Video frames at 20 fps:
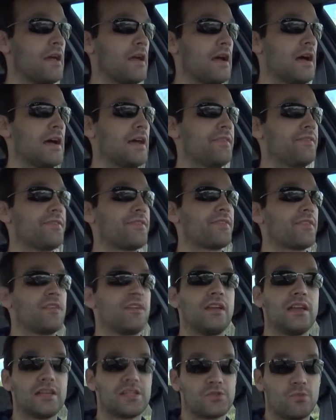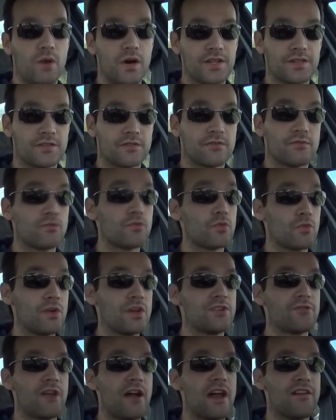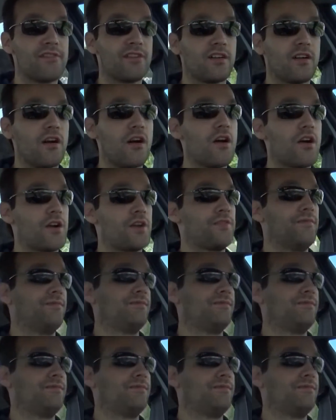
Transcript: and guess what? We drive a car.